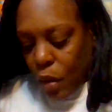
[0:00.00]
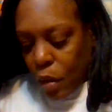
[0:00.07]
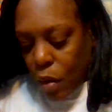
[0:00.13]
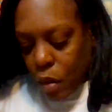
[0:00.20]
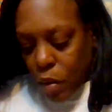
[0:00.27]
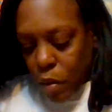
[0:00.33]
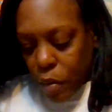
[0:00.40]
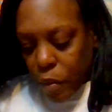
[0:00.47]

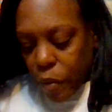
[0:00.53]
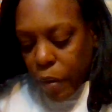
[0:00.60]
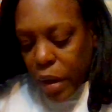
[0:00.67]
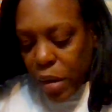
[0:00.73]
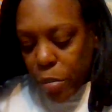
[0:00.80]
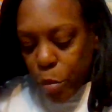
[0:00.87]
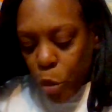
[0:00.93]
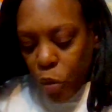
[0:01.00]
all
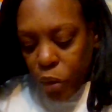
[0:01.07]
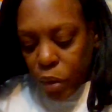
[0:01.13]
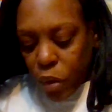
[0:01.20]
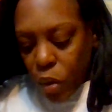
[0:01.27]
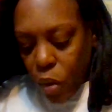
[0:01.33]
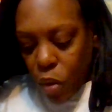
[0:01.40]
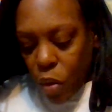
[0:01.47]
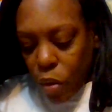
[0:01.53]
right moving
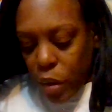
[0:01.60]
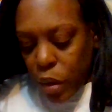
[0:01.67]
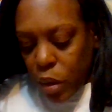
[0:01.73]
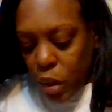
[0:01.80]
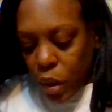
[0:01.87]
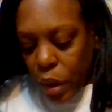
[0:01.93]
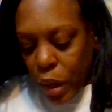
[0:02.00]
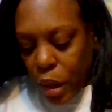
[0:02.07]

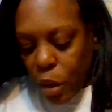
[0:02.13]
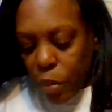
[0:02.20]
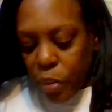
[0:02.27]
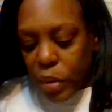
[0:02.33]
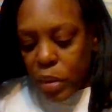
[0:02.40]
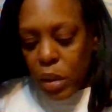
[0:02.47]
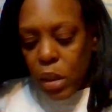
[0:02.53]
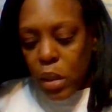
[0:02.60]
on i'll
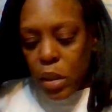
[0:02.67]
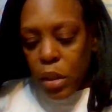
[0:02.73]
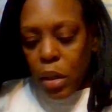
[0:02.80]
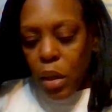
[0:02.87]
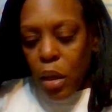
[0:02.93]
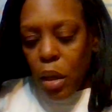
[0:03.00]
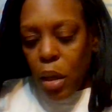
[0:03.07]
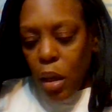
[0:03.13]
put these
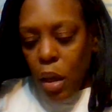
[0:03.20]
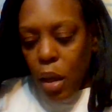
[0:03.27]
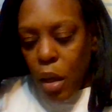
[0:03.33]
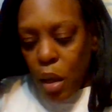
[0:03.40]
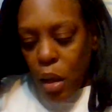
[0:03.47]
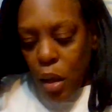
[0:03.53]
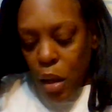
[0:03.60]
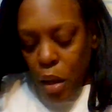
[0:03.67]

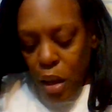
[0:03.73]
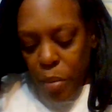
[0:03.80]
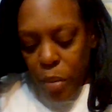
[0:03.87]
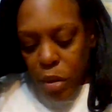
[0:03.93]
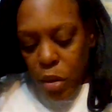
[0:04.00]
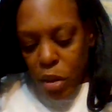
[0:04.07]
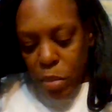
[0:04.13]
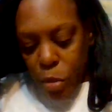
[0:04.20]

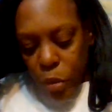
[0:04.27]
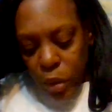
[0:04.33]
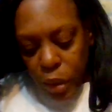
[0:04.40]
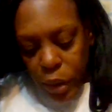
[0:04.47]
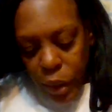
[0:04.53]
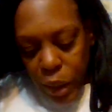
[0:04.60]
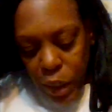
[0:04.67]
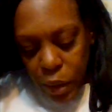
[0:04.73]
a little more
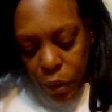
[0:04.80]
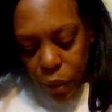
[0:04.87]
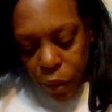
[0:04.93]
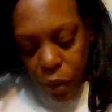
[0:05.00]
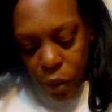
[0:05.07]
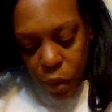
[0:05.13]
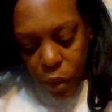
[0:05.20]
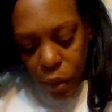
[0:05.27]

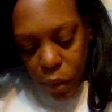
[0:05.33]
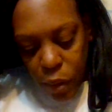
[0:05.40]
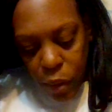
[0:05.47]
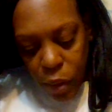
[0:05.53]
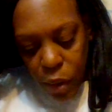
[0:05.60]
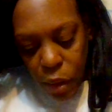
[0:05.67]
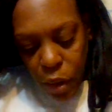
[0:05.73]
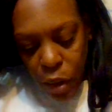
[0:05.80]
later
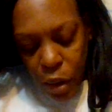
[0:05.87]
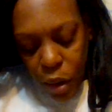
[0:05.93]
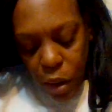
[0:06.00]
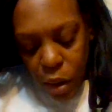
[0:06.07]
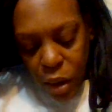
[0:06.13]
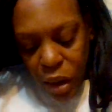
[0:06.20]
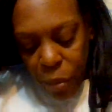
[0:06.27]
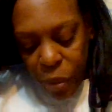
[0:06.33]

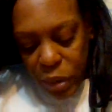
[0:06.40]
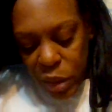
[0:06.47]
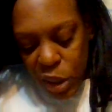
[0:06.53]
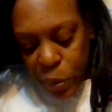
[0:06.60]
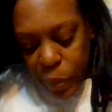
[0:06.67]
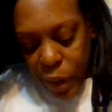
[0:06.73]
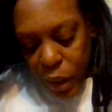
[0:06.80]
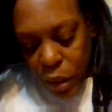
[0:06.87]
i'll put these
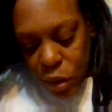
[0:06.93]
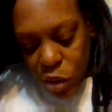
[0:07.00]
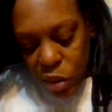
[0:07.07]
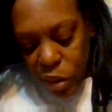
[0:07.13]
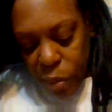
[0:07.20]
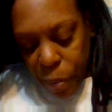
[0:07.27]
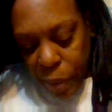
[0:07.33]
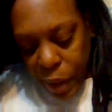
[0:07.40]
back into
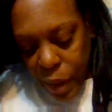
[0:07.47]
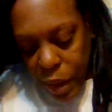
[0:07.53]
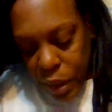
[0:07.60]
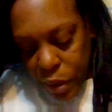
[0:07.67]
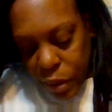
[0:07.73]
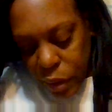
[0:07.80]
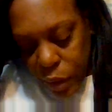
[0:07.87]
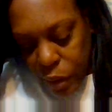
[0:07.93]
the bag
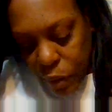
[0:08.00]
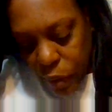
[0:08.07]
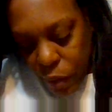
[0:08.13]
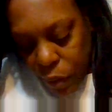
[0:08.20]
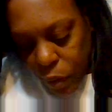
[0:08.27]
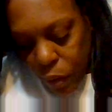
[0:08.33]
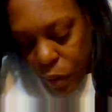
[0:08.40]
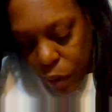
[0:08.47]
later
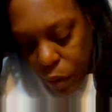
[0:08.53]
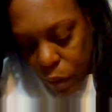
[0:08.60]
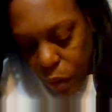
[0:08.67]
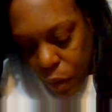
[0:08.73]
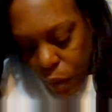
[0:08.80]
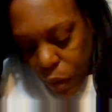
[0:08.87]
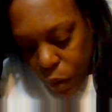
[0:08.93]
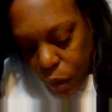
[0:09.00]

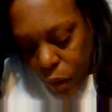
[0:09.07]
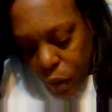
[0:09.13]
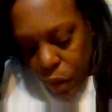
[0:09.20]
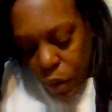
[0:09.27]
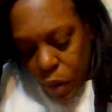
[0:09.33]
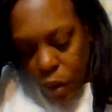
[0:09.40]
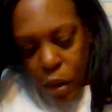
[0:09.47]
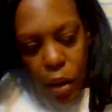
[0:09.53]

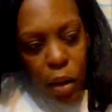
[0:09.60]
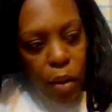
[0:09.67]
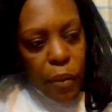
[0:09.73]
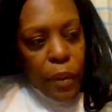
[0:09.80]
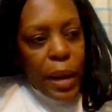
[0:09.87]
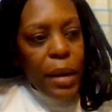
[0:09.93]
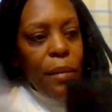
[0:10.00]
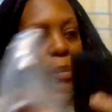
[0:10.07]
all
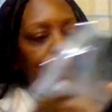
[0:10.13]
right